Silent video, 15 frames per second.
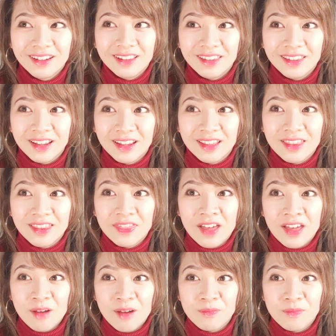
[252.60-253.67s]
like,
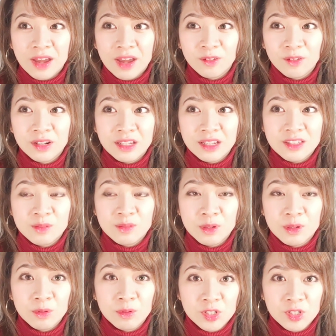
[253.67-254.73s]
that battery needs to be
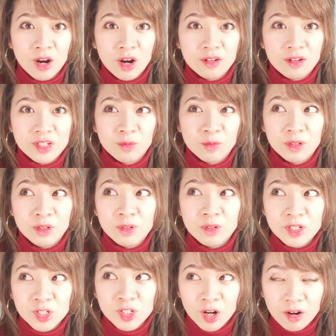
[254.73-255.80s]
recharged, and we
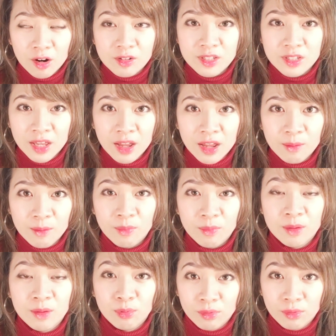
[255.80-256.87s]
recharge that by
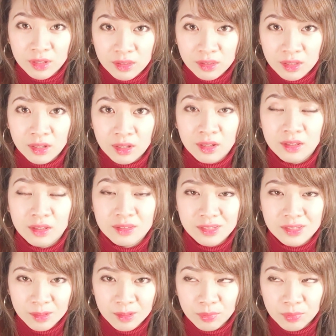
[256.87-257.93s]
breathing
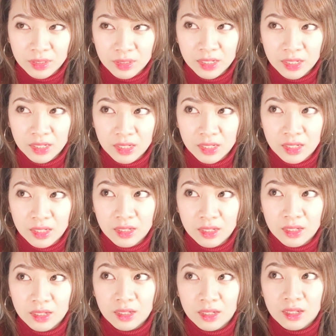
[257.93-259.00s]
deeply.
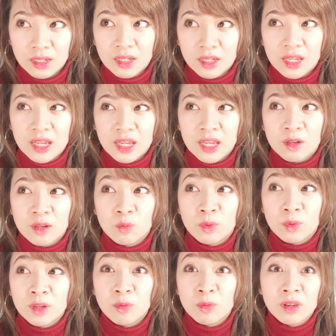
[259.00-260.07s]
And
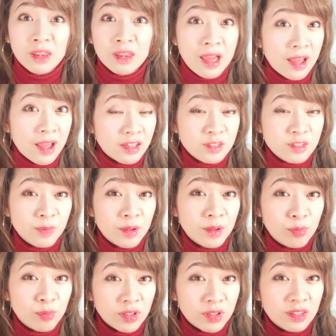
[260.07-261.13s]
we relax by
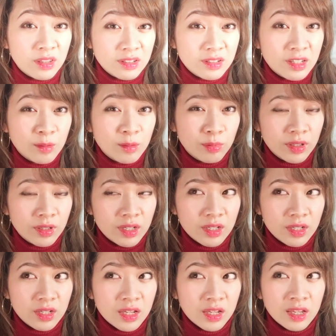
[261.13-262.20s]
breathing deeply.
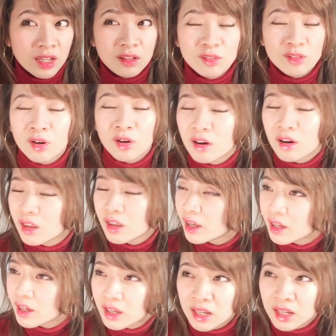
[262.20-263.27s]
And
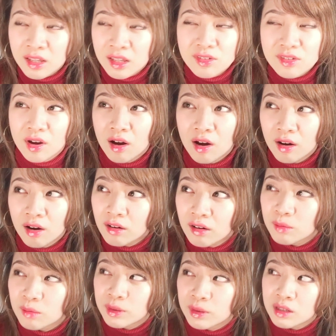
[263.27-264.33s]
it's
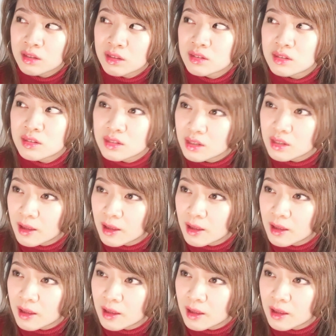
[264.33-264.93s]
hard, because